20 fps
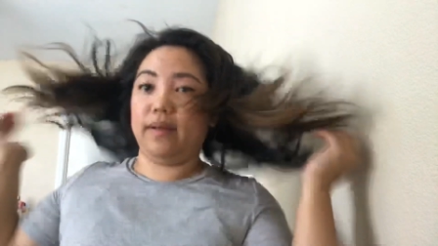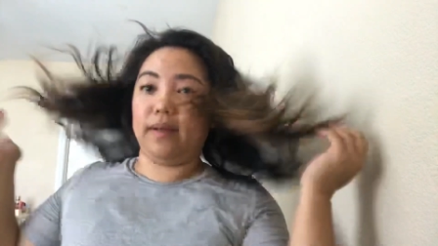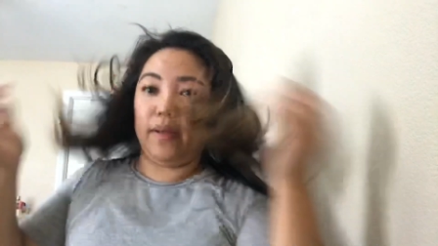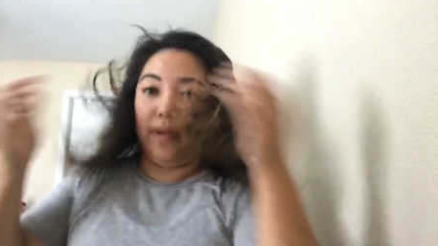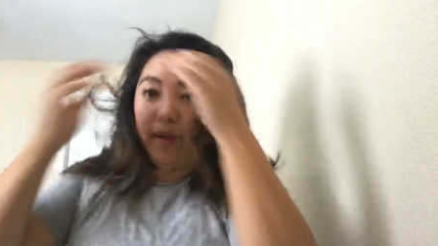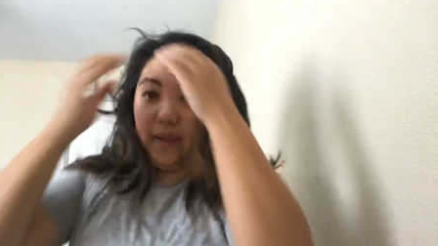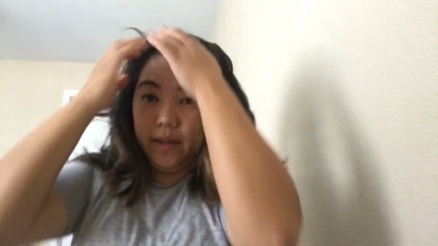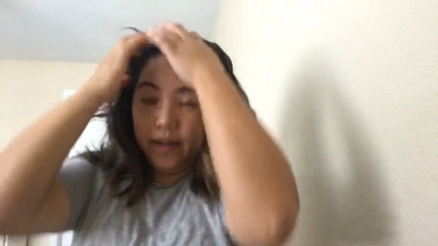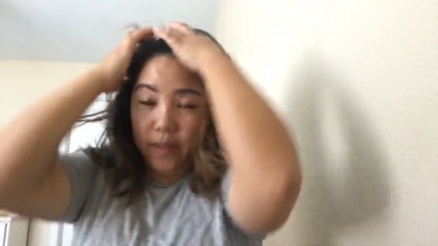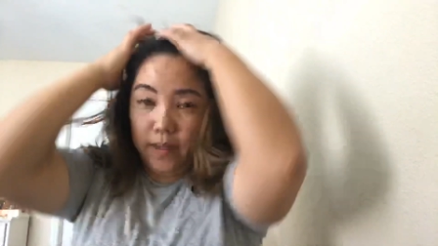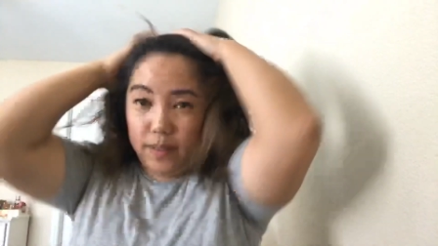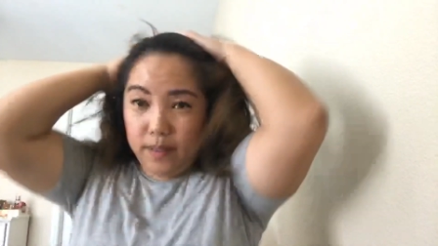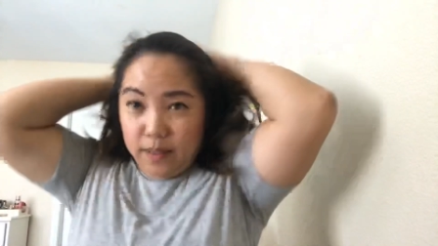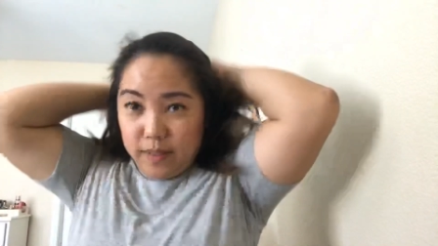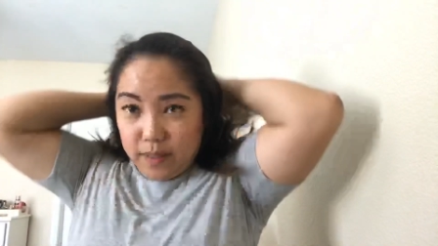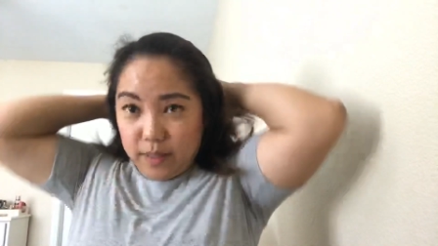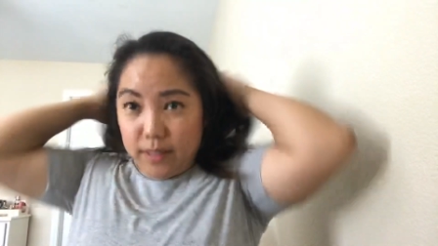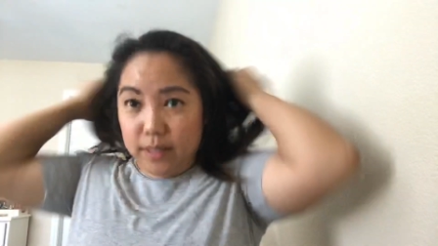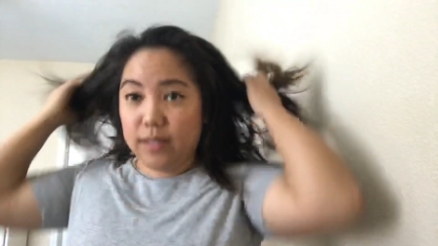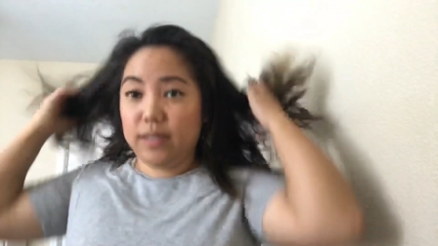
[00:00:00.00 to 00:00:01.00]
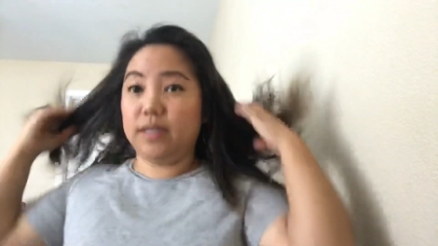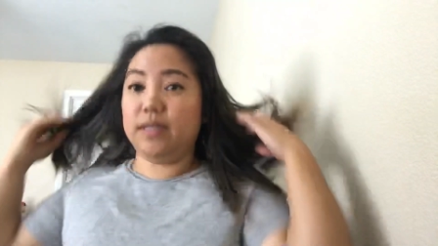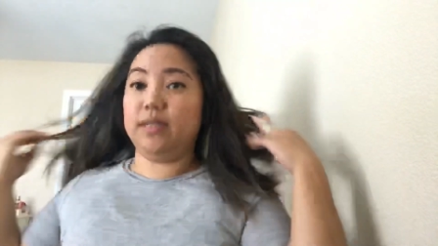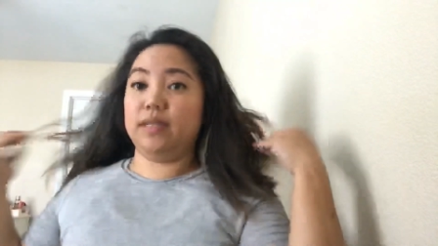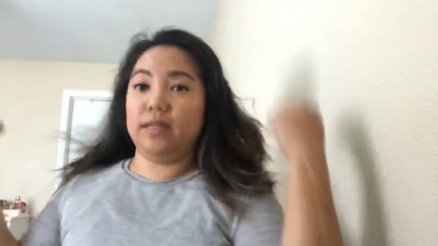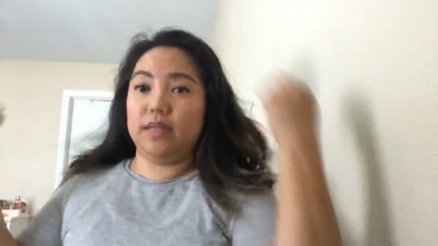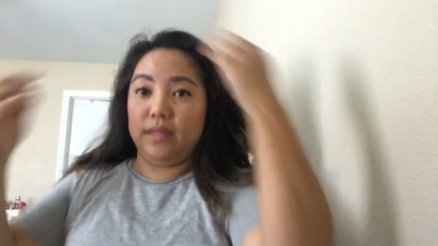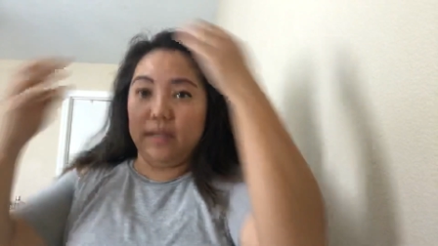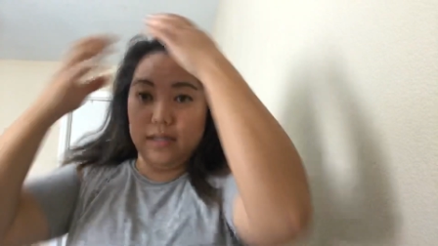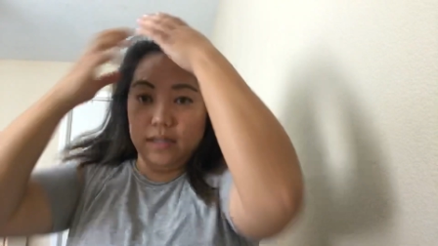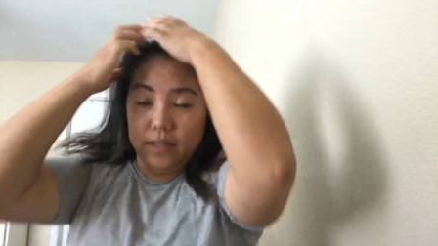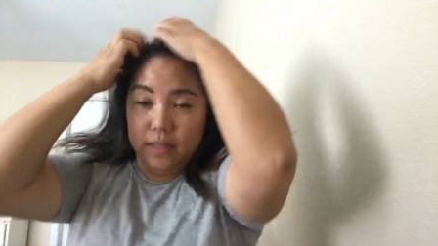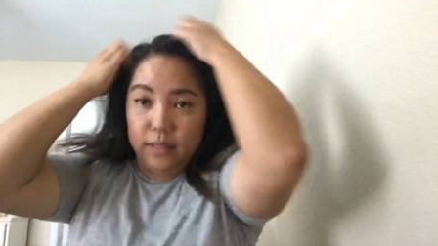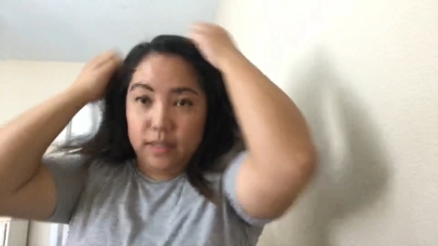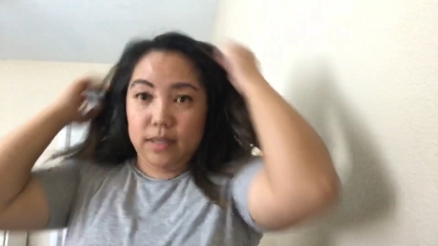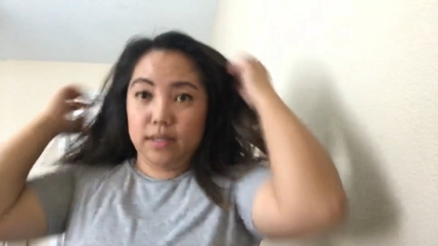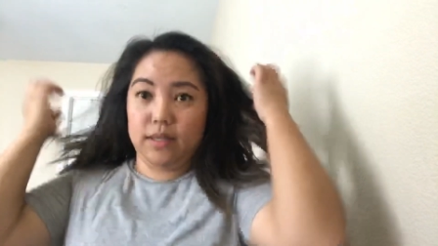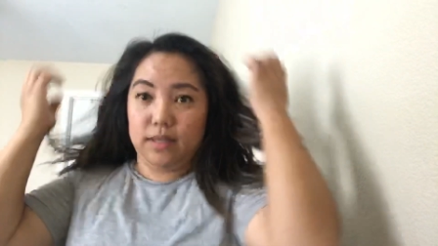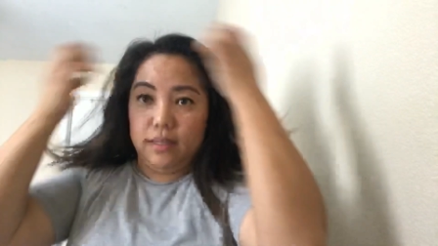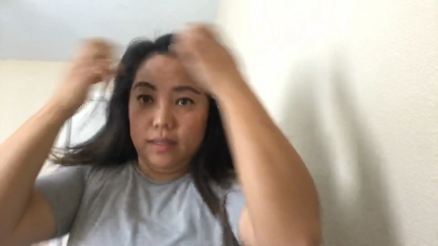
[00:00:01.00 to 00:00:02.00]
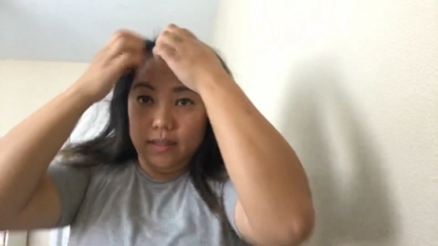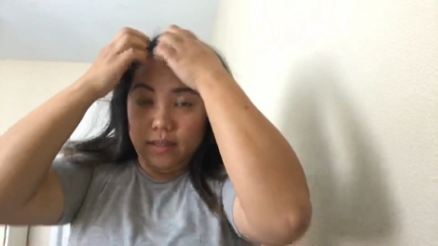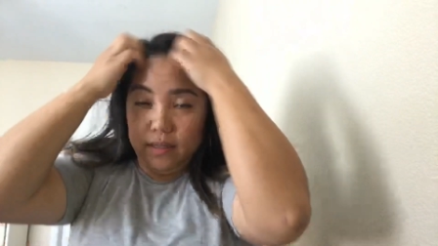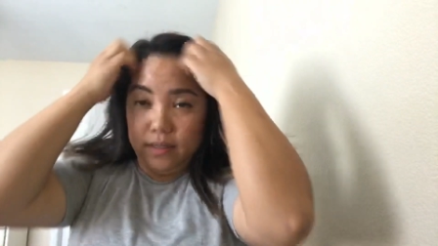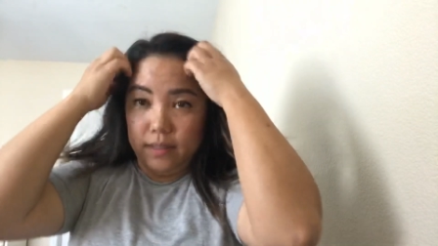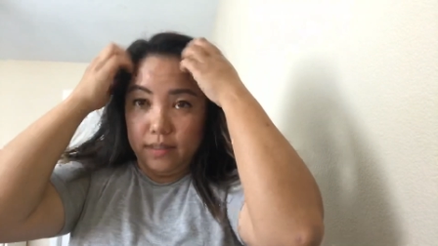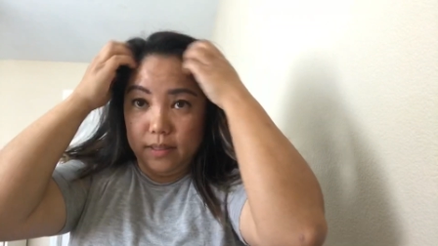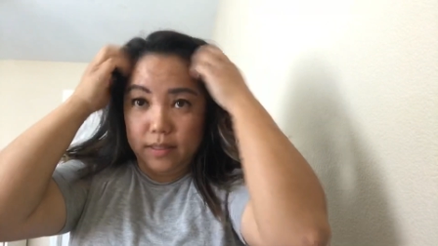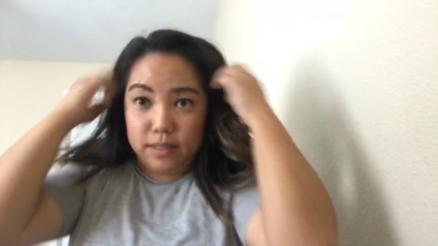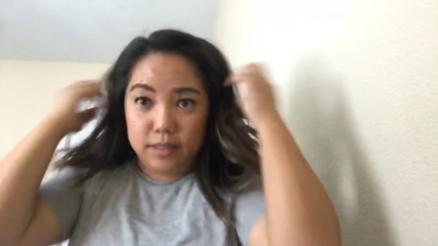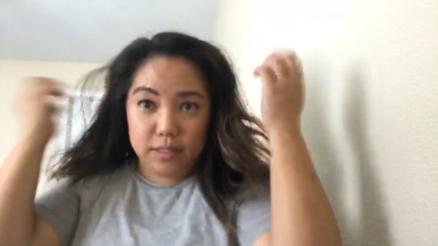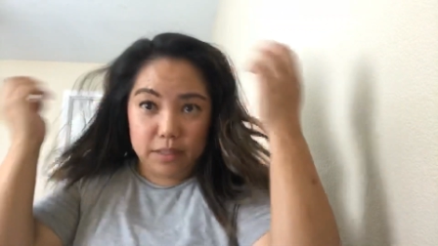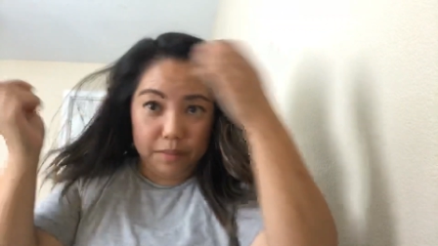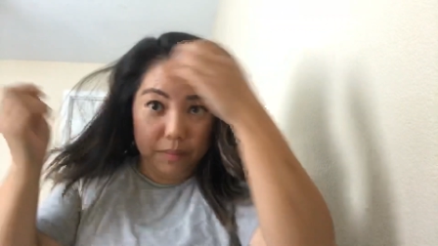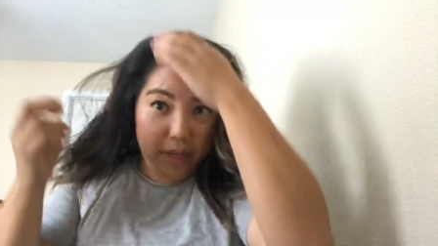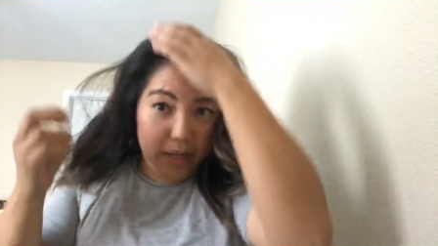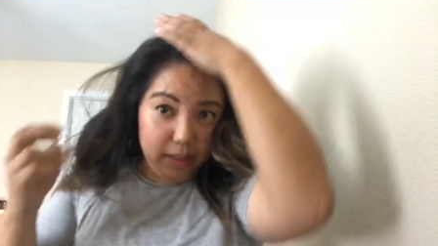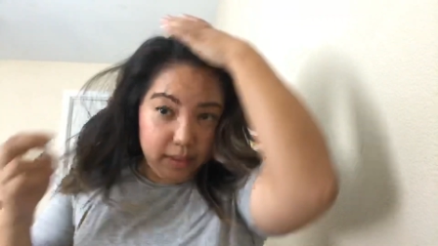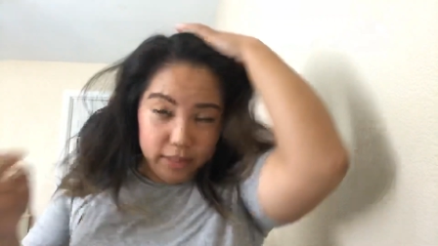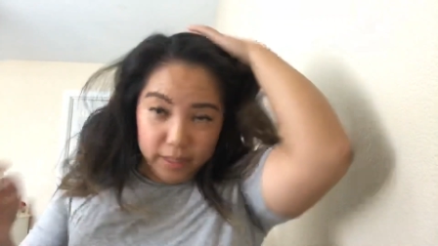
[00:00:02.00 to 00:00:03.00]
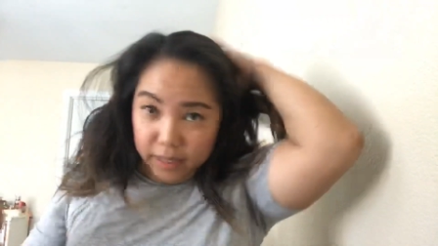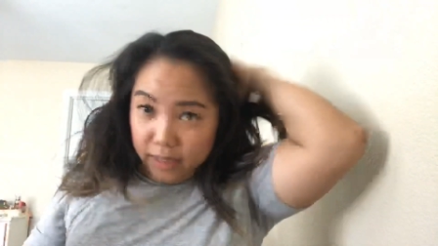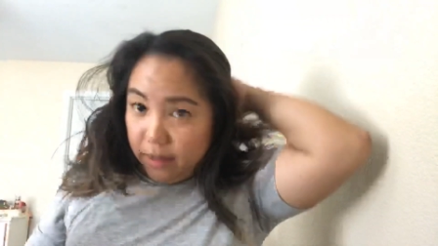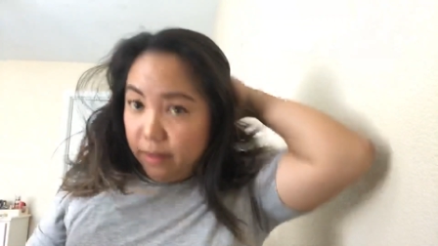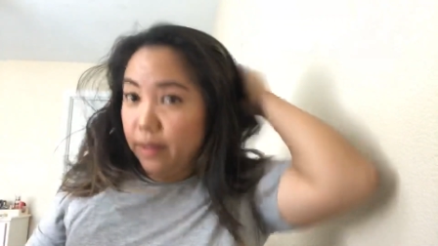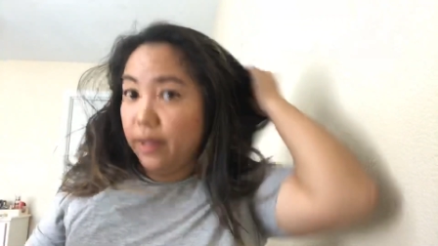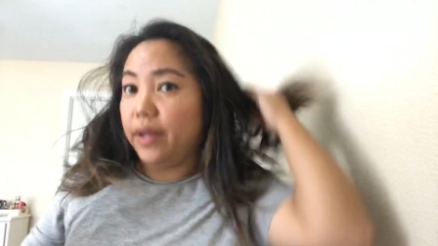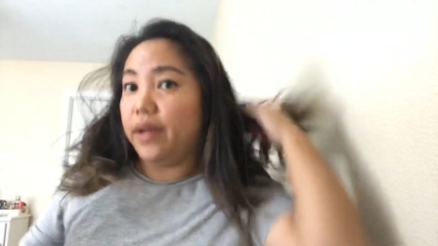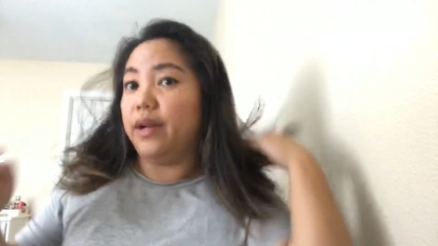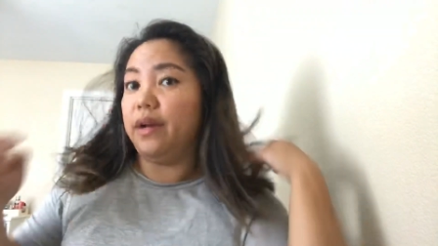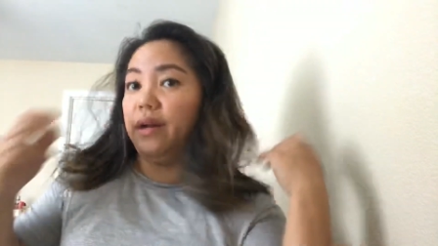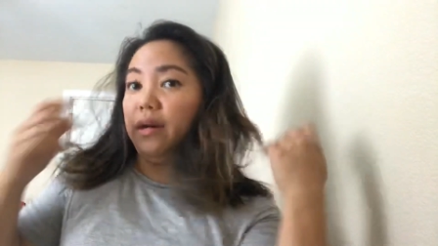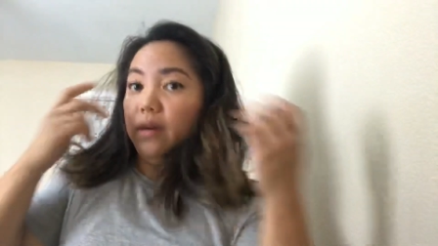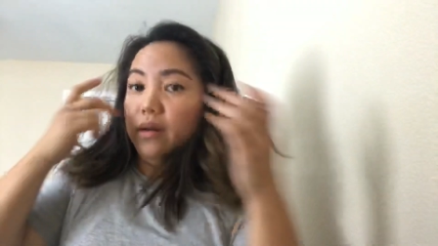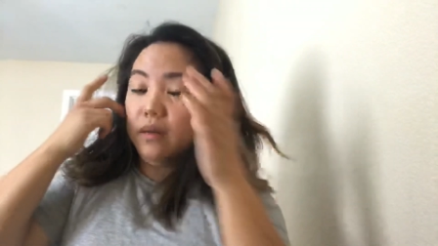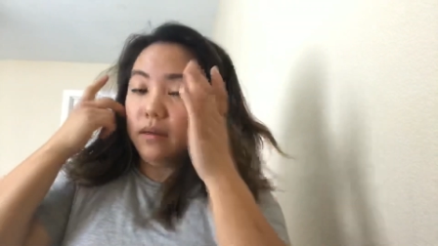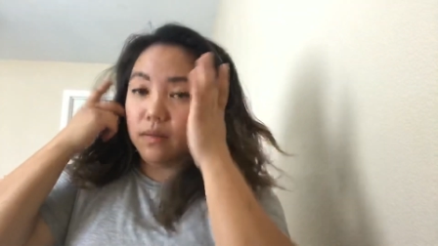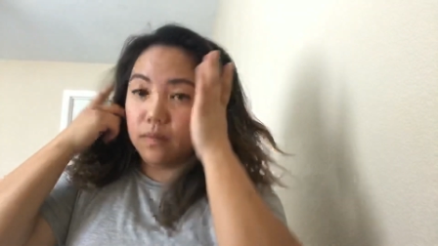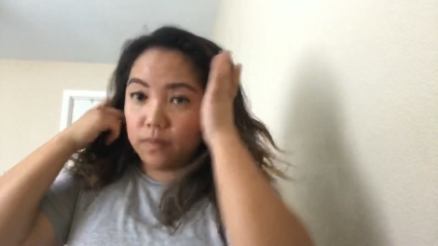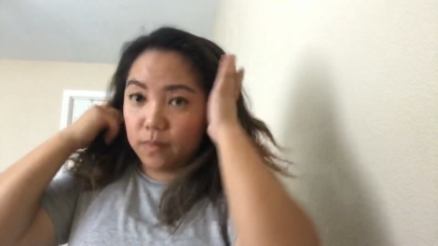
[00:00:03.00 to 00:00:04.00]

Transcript: and this is my length hair,